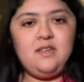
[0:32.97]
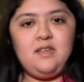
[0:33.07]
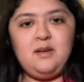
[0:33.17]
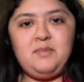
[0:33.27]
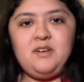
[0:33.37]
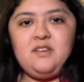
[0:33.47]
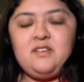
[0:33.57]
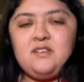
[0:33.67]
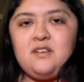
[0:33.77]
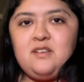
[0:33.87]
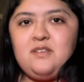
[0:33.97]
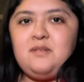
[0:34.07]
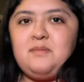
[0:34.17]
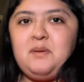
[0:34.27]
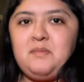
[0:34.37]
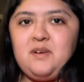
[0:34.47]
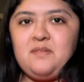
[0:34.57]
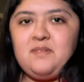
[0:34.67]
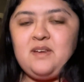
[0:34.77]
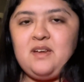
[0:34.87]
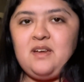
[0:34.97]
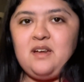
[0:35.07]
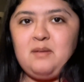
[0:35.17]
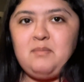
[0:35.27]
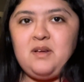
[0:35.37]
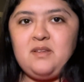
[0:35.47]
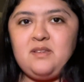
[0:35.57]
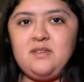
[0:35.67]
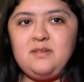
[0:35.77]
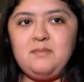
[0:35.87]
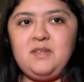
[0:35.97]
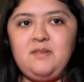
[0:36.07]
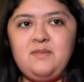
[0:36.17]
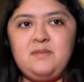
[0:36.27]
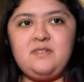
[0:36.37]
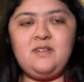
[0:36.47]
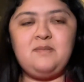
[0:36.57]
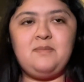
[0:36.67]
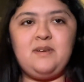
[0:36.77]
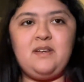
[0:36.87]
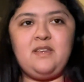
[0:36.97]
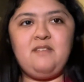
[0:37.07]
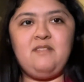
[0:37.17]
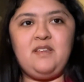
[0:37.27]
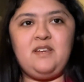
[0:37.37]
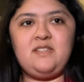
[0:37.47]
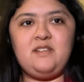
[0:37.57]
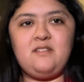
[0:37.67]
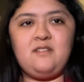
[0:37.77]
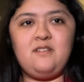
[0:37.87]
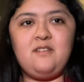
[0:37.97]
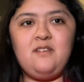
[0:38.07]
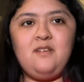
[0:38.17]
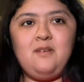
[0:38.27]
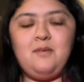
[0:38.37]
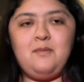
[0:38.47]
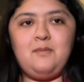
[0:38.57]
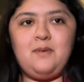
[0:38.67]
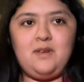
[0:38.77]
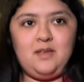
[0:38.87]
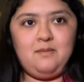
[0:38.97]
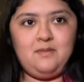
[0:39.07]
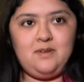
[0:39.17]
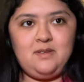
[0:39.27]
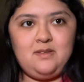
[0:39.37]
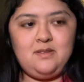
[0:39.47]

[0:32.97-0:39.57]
I'm pretty sure I told my mom that I bought something from Shein, but I didn't really tell her what it was.